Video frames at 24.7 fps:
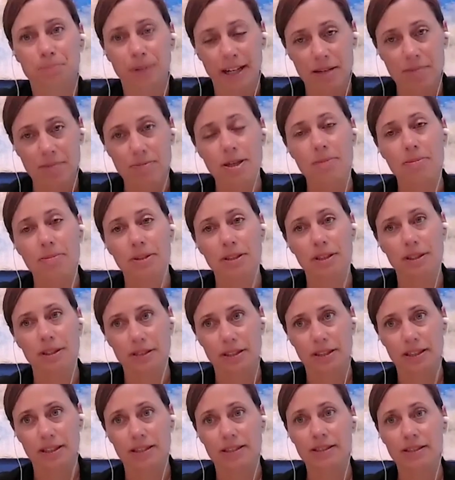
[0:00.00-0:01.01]
bring people
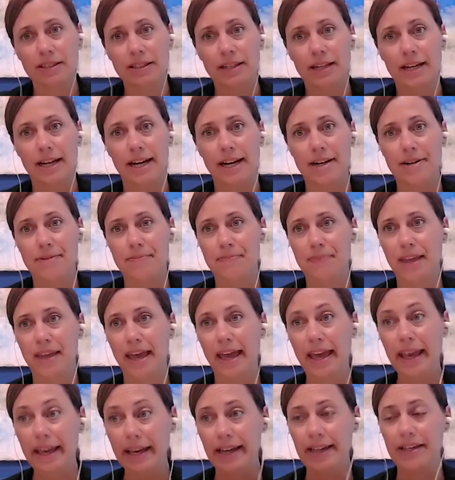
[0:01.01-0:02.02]
along,
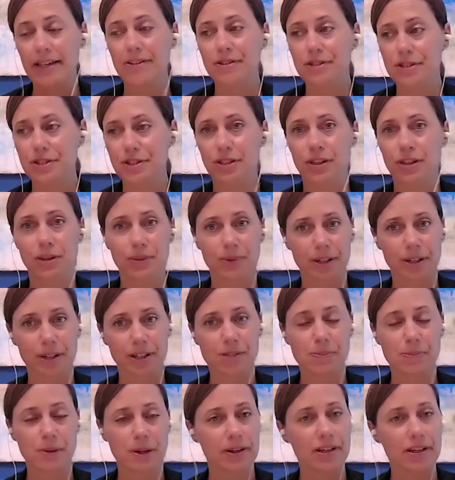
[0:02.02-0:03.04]
and we're
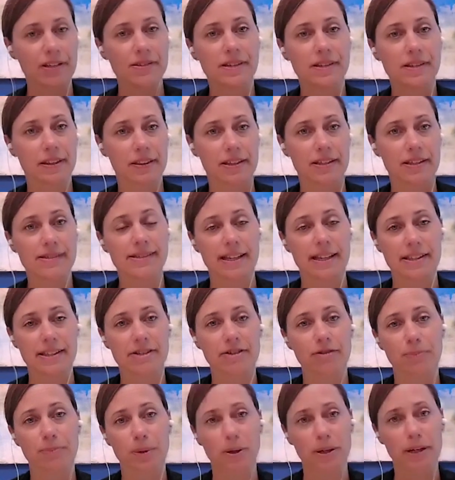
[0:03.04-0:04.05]
experiencing this sense
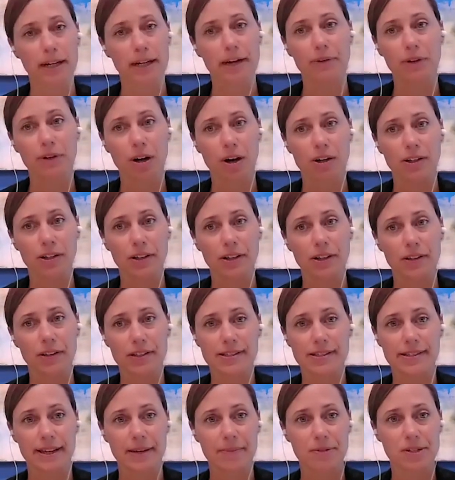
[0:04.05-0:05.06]
of burnout all at
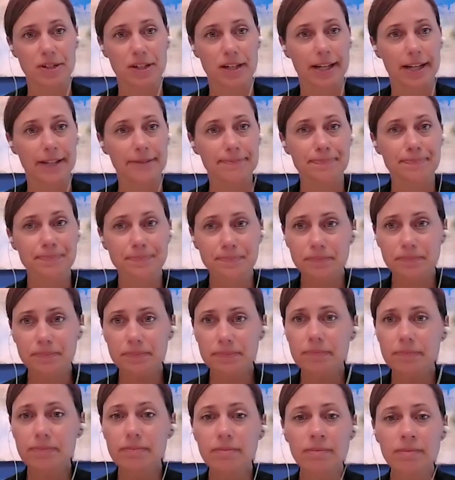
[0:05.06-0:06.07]
the same time.
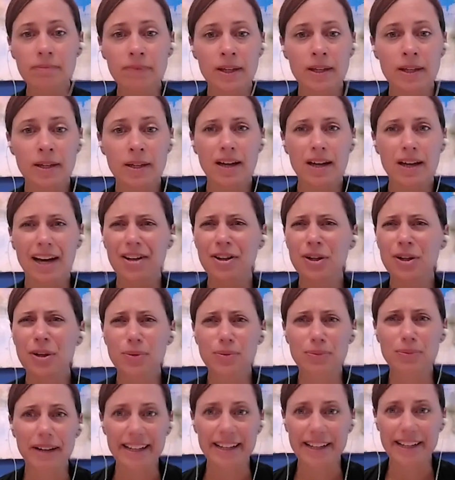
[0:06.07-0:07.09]
I don't know,
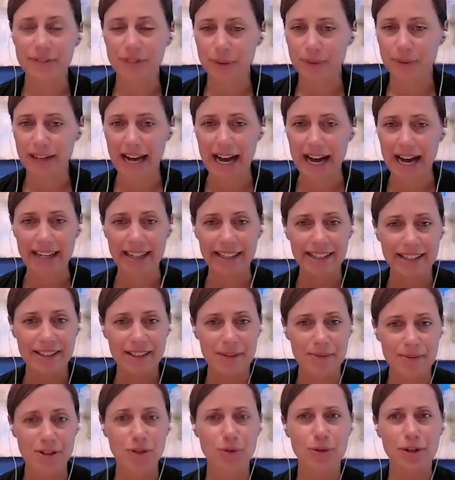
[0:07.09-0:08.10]
Rick, if you would add
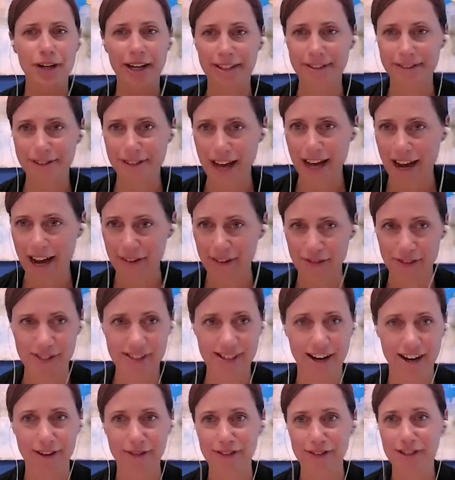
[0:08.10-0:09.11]
anything. I mean, you and I have this
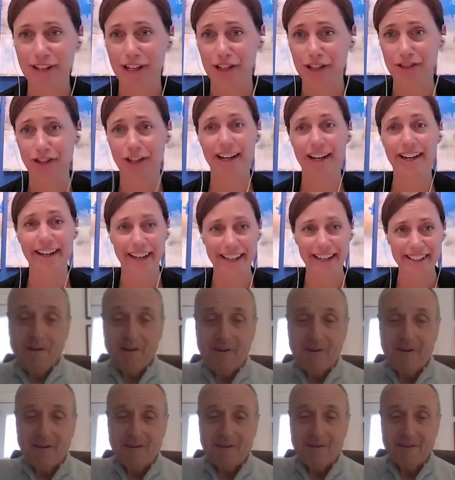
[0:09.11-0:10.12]
conversation
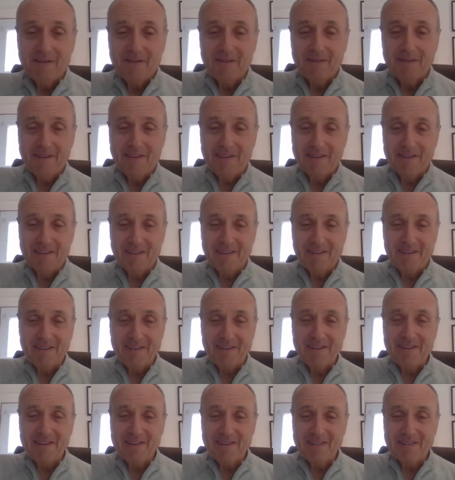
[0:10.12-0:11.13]
constantly because
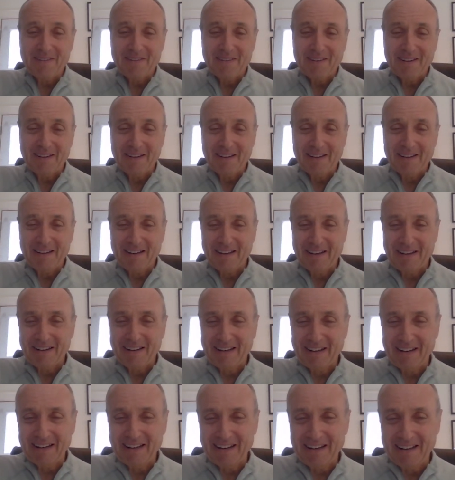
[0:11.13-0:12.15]
we're constantly
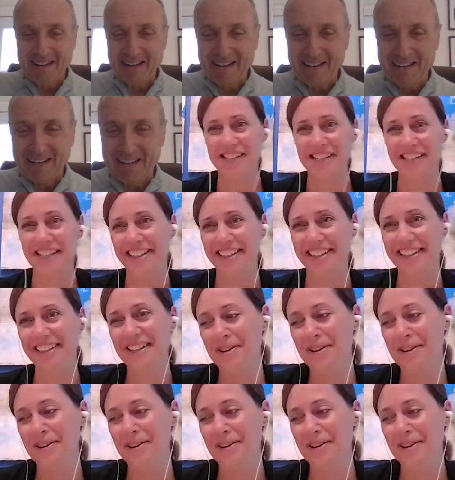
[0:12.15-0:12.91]
talking to leaders.